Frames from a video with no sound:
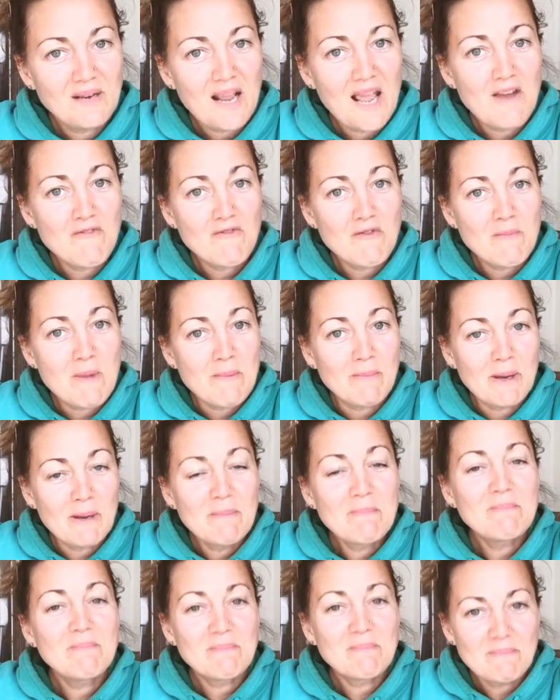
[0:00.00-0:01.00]
And remember,
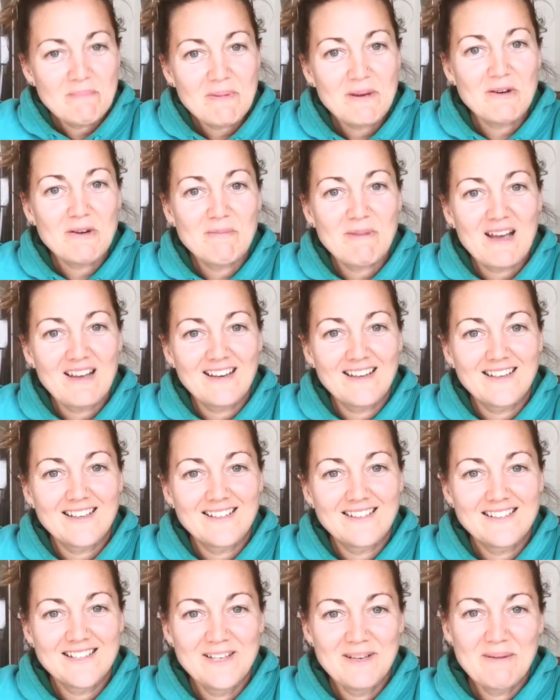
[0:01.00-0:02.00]
be
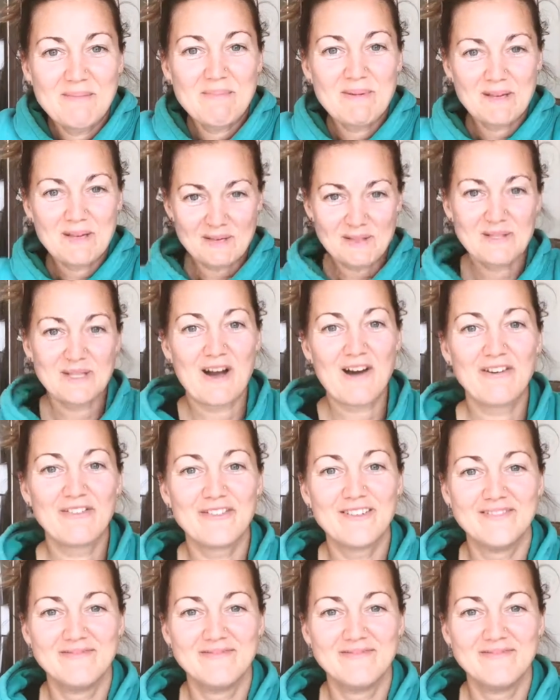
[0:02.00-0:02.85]
rebellious, be yourself.